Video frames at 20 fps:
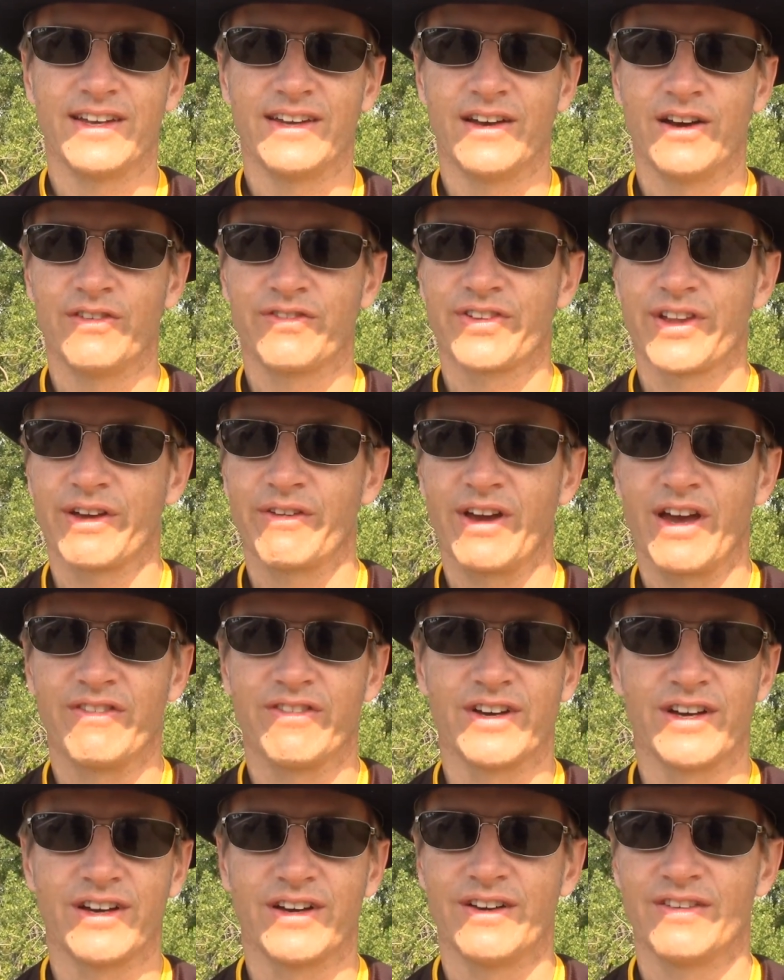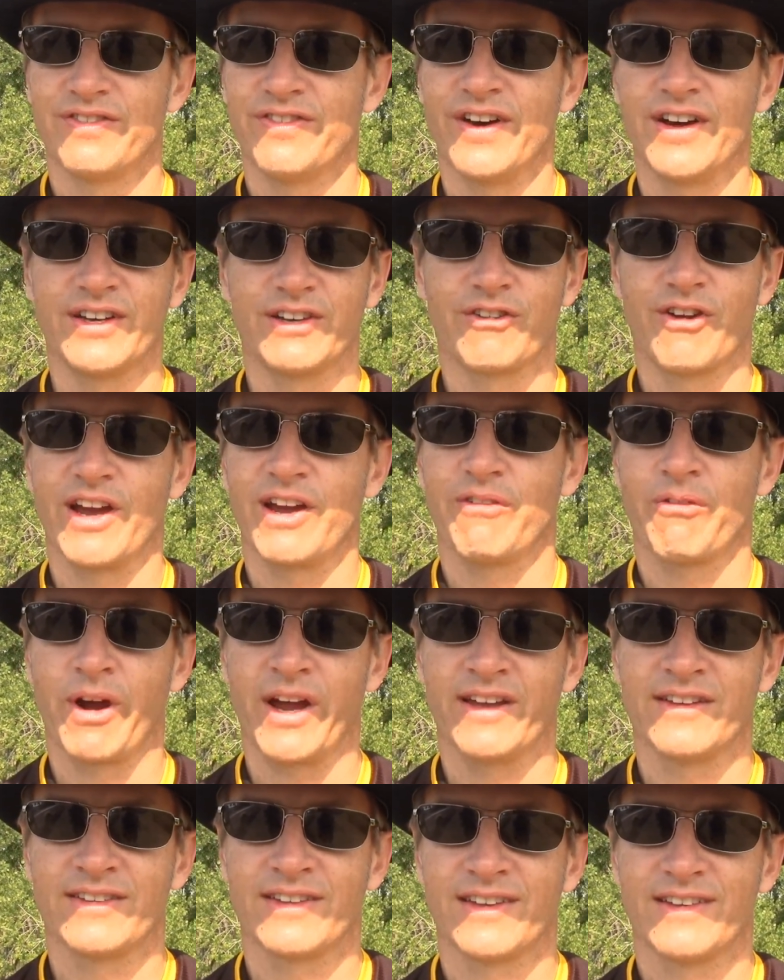and hopefully we have a, a fun, great
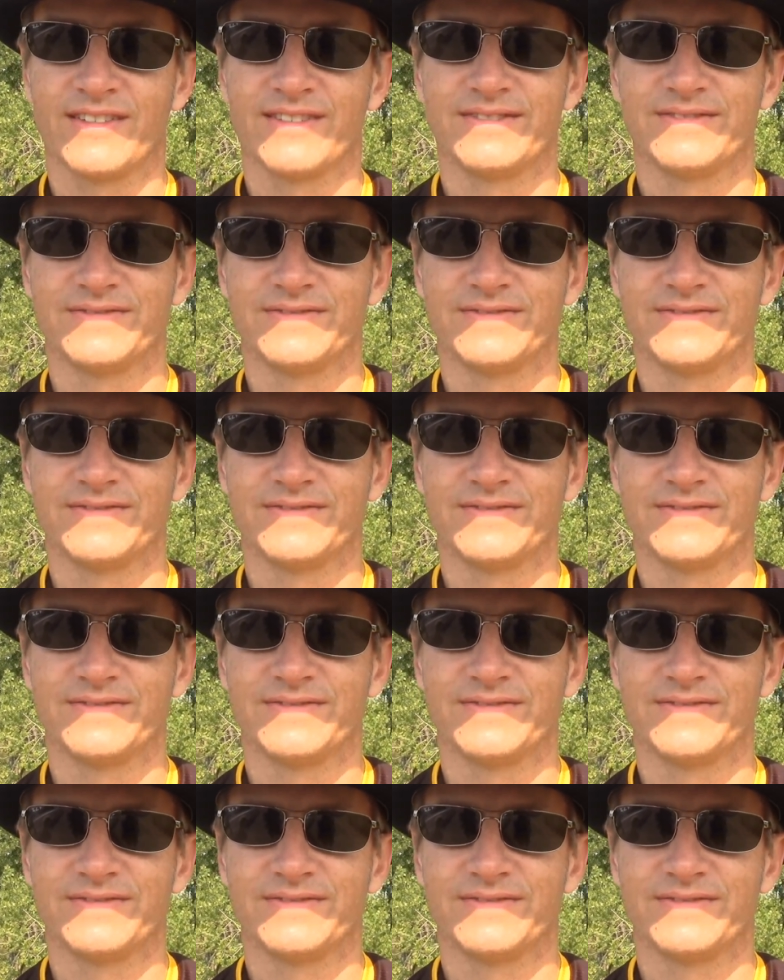race